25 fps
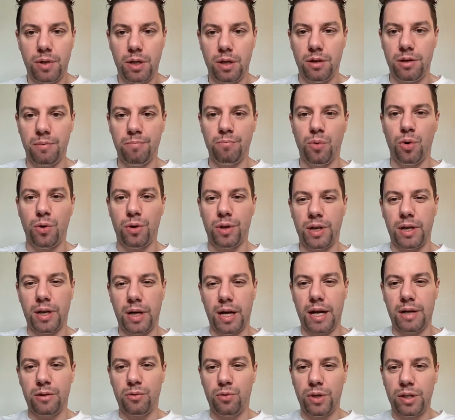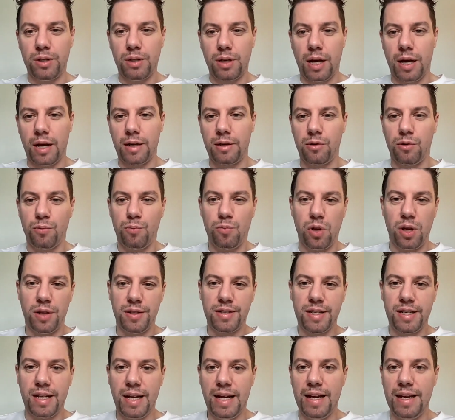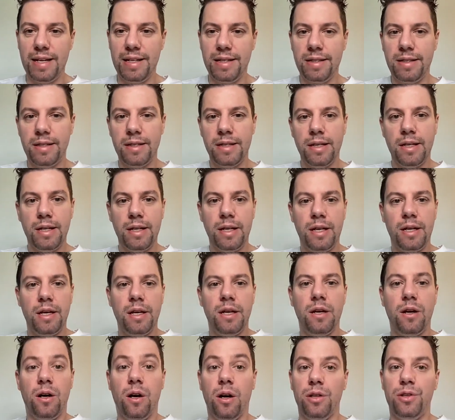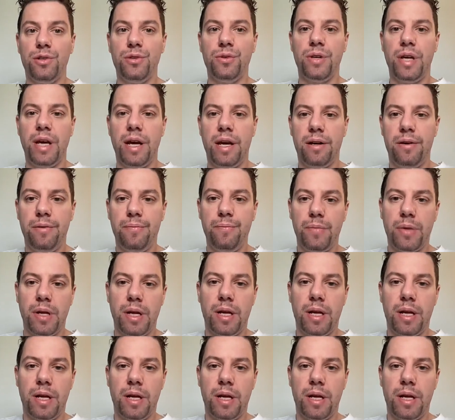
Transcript: more than one hundred, one hundred plus clients all together.